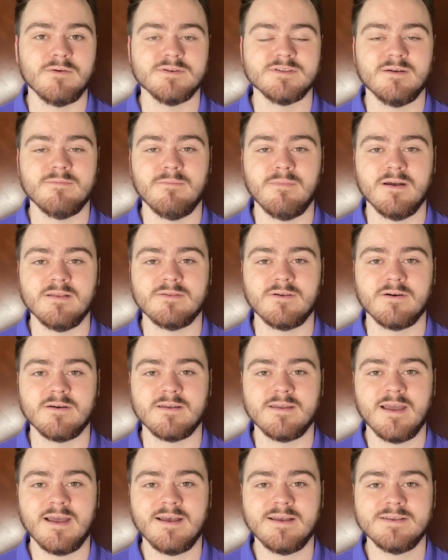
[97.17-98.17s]
a month on
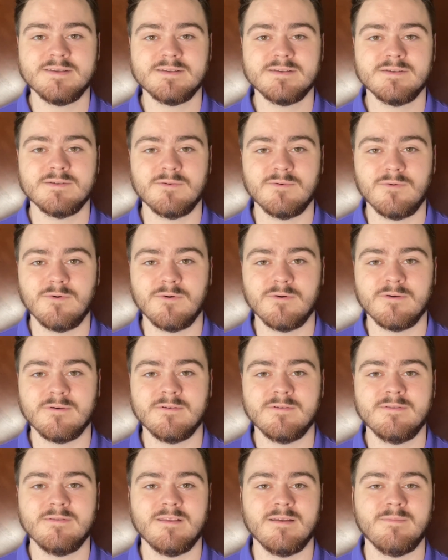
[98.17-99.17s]
gas,
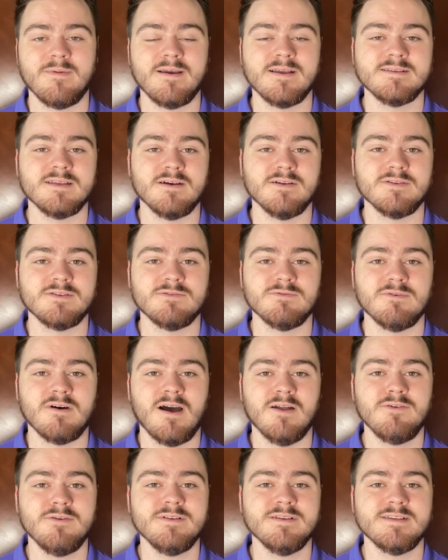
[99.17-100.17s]
or that makes out to
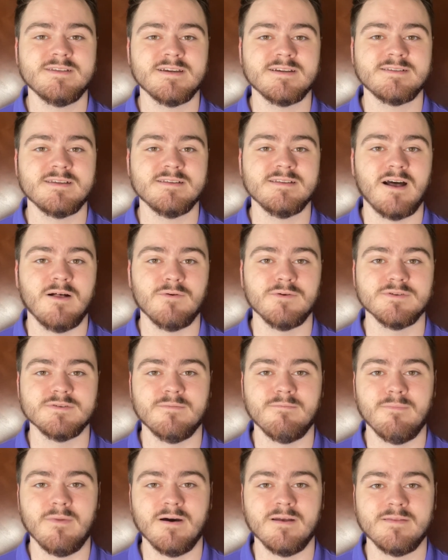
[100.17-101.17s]
$160 a
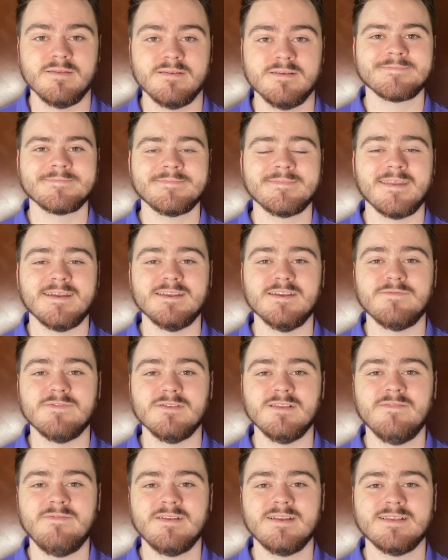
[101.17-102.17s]
month. And if you're
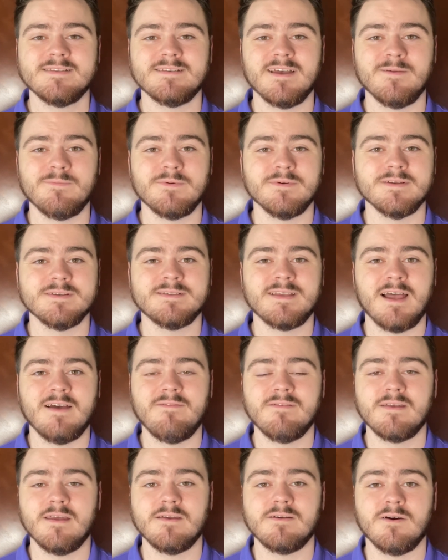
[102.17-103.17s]
living in Cypress,
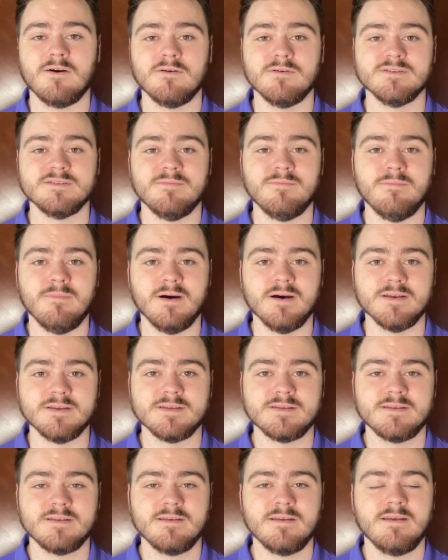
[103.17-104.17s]
having a car is a
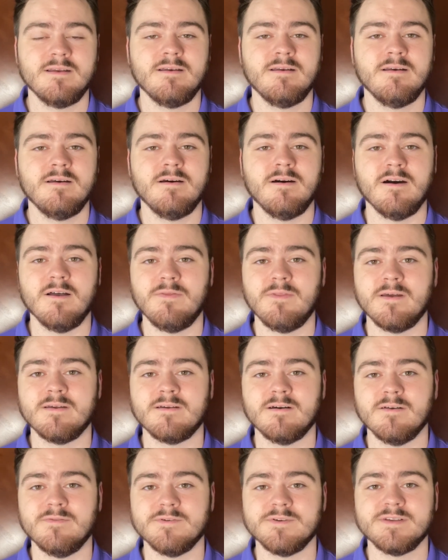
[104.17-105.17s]
must. Unlike
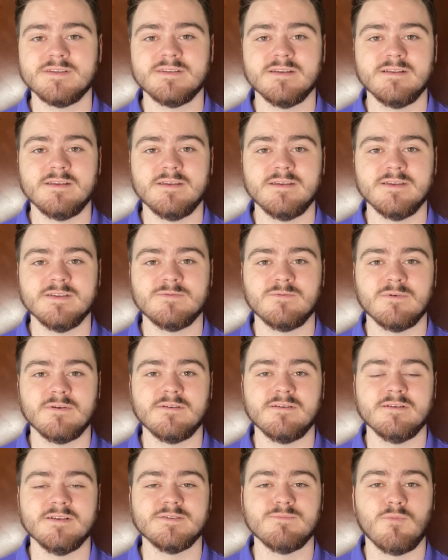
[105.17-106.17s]
other cities where
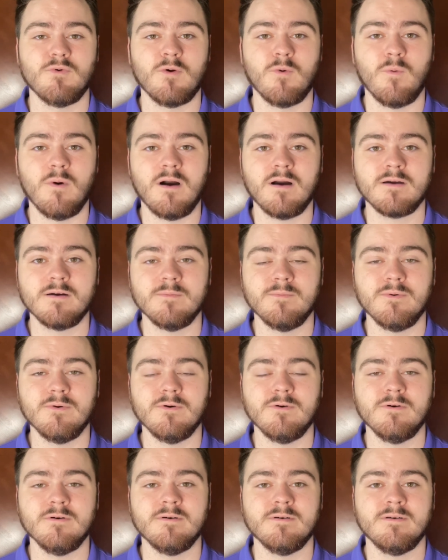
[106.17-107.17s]
it's more
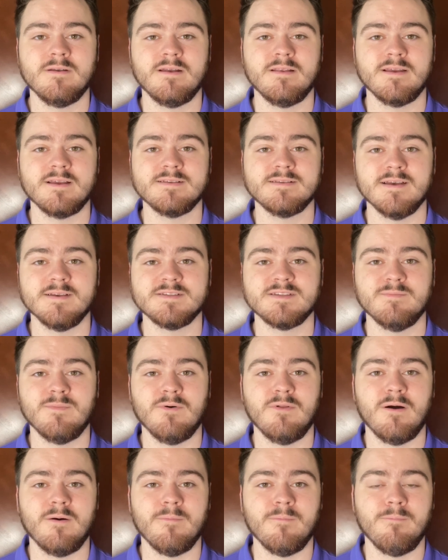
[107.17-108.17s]
walkable and
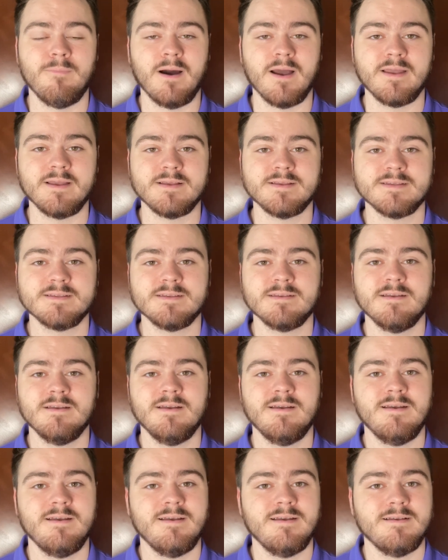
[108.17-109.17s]
accessible on bikes,
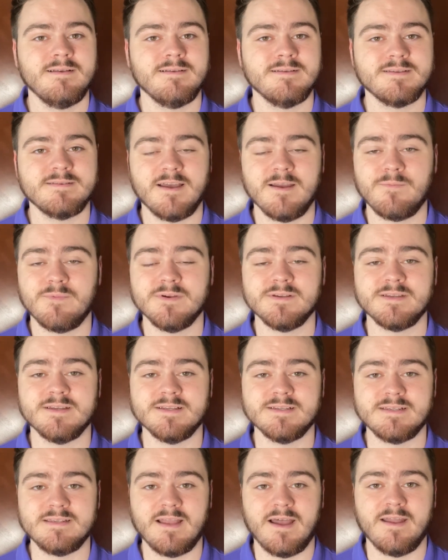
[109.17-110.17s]
Cypress
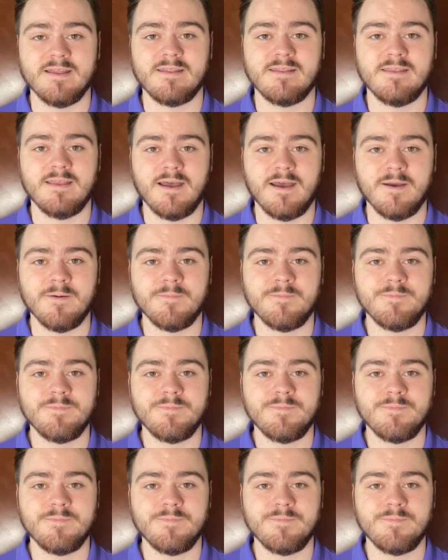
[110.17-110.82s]
is not that.